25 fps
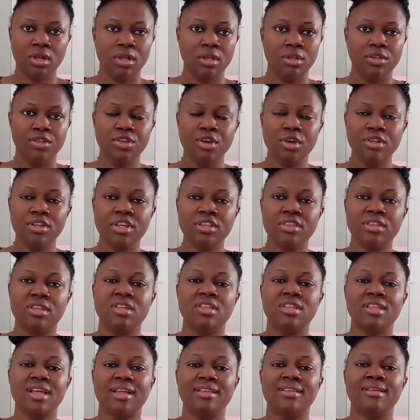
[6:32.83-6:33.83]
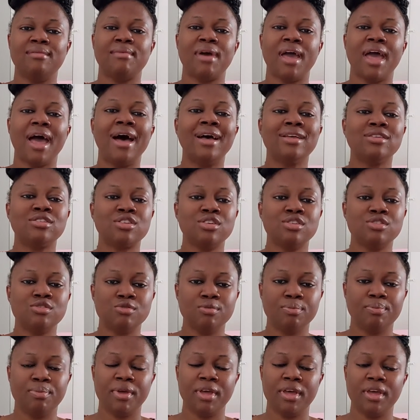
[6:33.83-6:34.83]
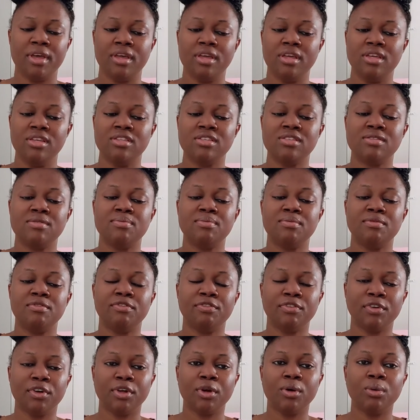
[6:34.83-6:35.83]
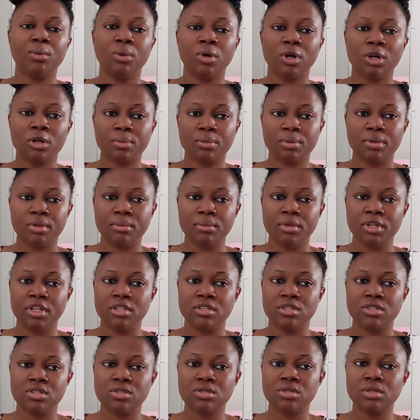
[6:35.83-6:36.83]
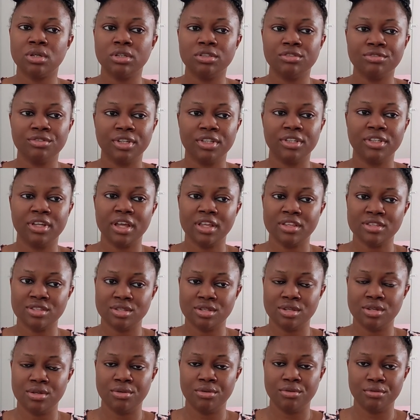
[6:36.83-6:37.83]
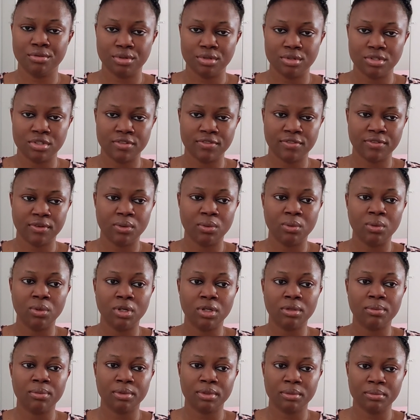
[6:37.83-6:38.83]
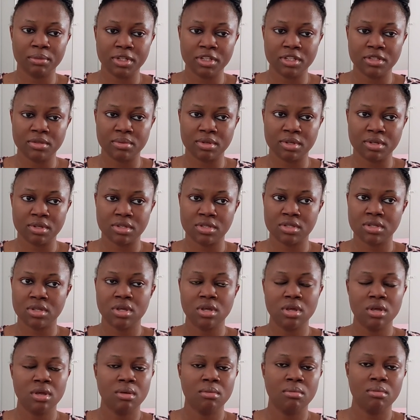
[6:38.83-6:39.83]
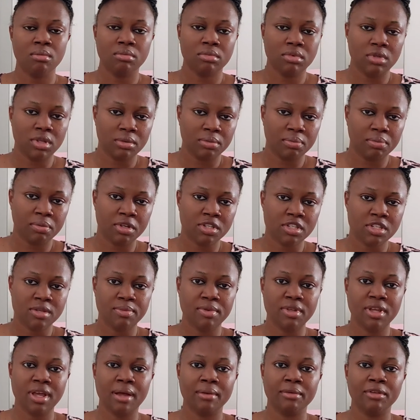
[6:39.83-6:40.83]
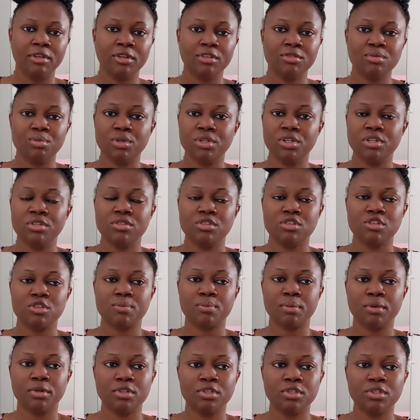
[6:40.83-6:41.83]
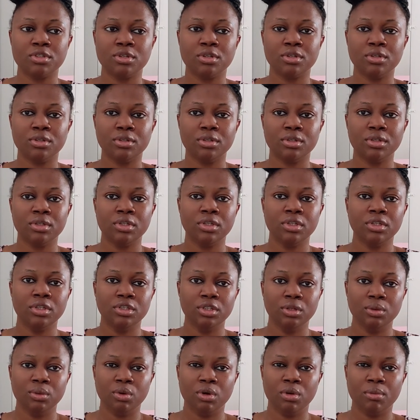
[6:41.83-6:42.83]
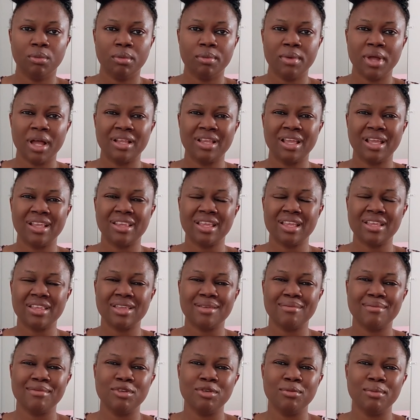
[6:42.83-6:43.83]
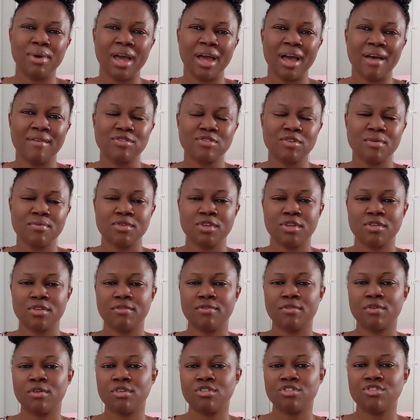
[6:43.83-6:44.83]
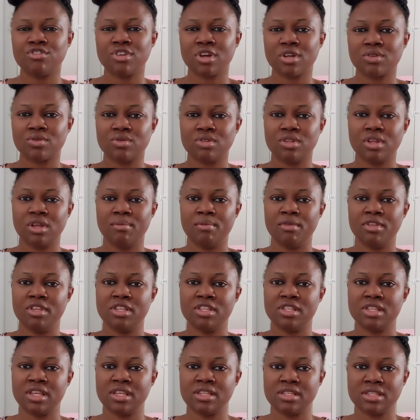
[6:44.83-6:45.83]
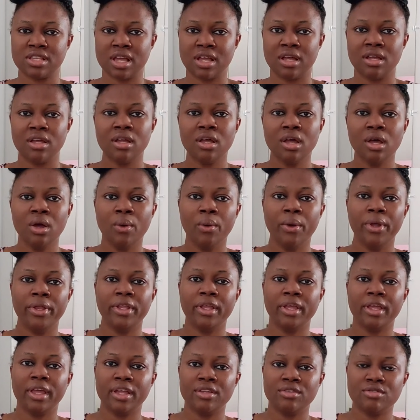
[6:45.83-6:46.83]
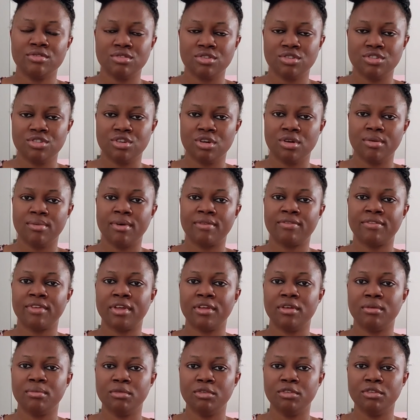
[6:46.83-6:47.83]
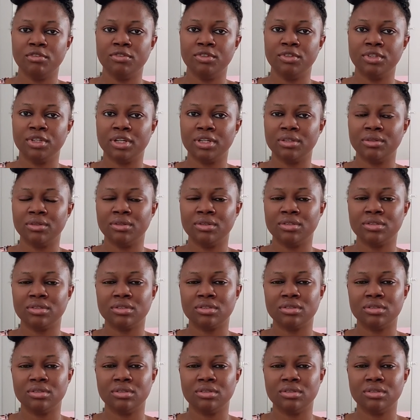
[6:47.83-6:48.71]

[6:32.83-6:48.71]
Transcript: The only thing that they might ask you to pay is for your work permit, 280 euros for work permit, because they possibly are not willing to sponsor your work permit. And I think you might have some sort of contract with them, in the sense that when they get you the job after you move, you cannot,